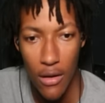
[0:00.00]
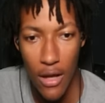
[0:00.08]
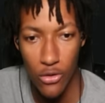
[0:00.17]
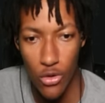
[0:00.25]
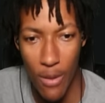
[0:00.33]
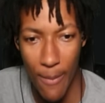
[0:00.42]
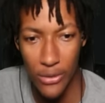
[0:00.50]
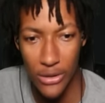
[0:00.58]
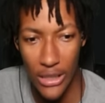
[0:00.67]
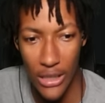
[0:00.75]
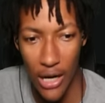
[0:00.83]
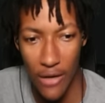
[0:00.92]
So am I supposed
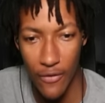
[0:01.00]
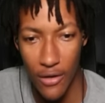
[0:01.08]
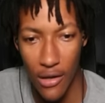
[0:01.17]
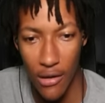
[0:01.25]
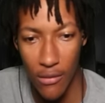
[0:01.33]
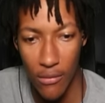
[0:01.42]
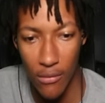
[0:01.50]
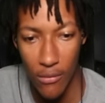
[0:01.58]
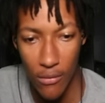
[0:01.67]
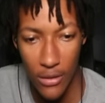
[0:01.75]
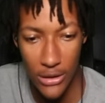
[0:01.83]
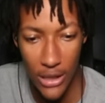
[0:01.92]
to get out of here now?
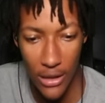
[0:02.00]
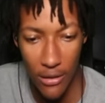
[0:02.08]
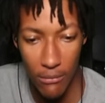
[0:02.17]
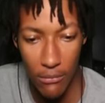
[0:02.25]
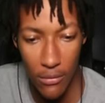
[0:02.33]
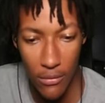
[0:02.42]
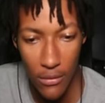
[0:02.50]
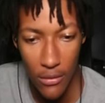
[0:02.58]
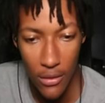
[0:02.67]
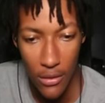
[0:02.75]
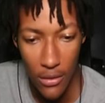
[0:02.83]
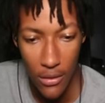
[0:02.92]
Because I got a...
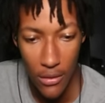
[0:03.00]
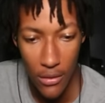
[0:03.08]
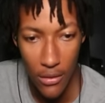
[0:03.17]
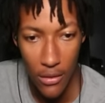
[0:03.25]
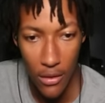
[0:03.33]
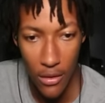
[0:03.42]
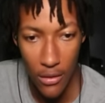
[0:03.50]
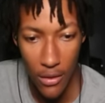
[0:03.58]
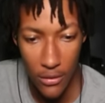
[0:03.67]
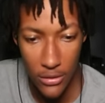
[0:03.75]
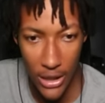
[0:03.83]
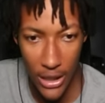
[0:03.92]

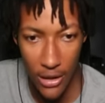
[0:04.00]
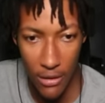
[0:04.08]
Because I got a